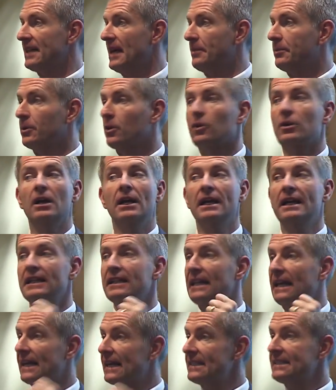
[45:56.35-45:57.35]
Kepler
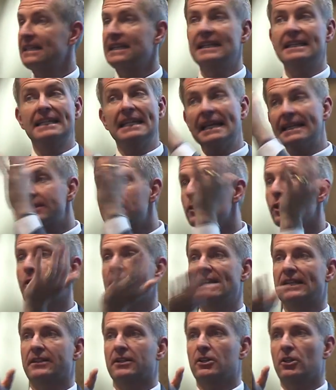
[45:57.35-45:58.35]
like I said, it isn't
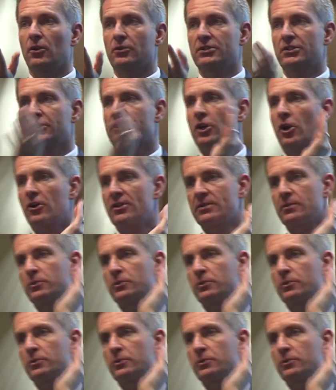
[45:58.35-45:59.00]
looking at the closest stars.